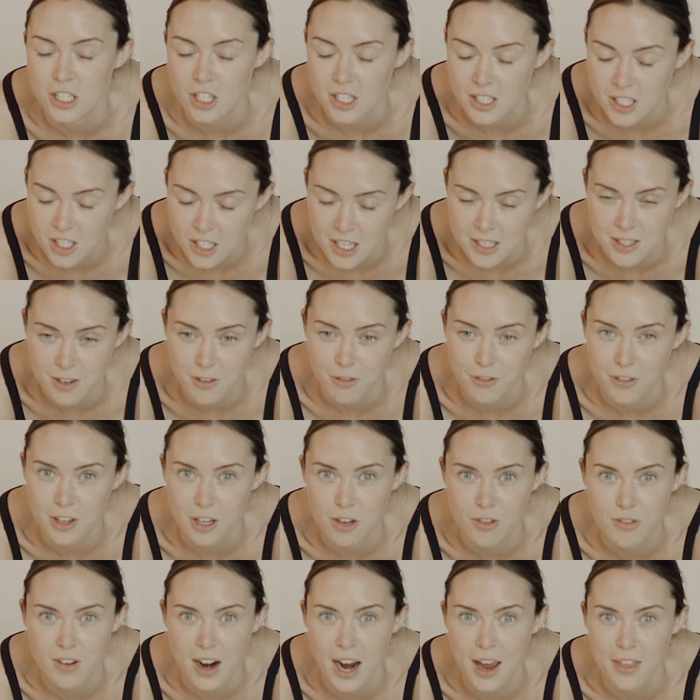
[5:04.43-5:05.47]
it just doesn't
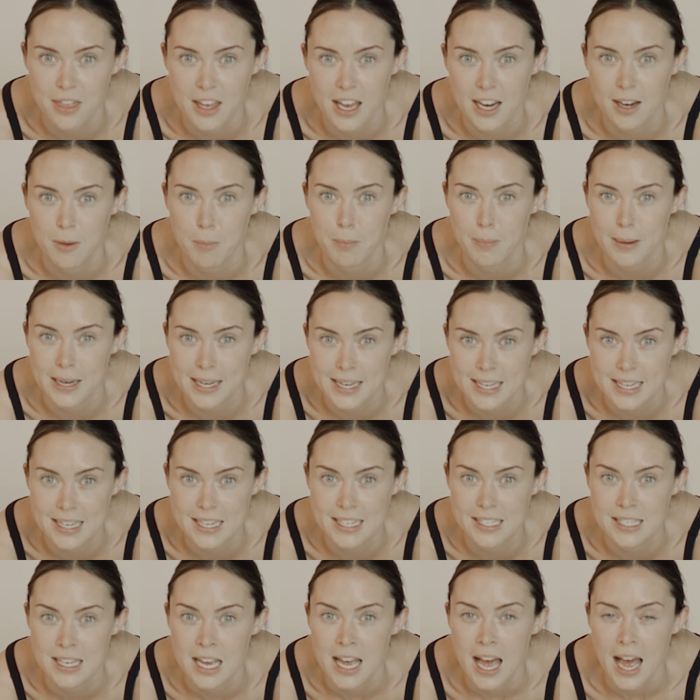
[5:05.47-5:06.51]
feel right, then
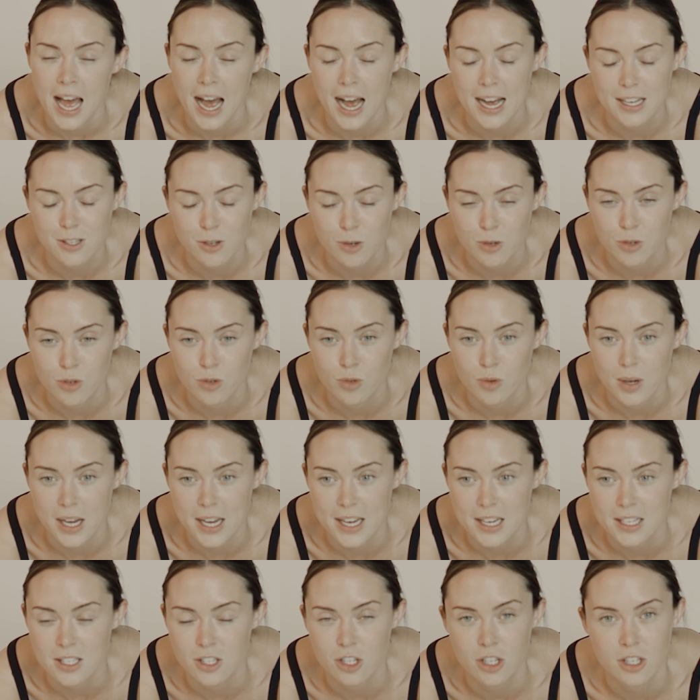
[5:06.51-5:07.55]
please, as
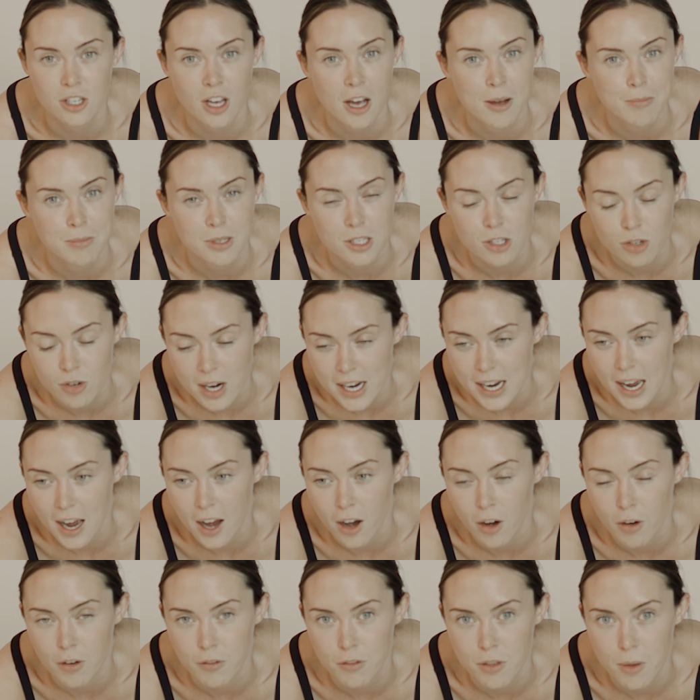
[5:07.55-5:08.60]
always, just come straight
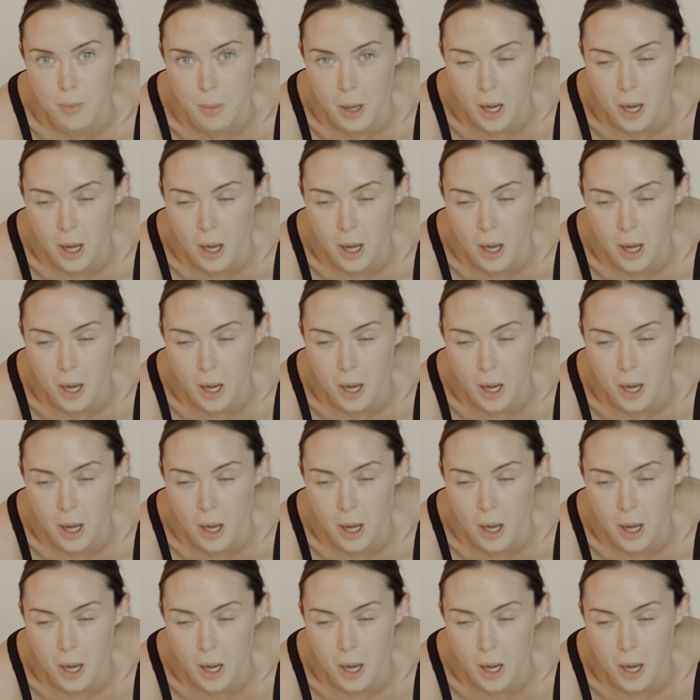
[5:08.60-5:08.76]
out of the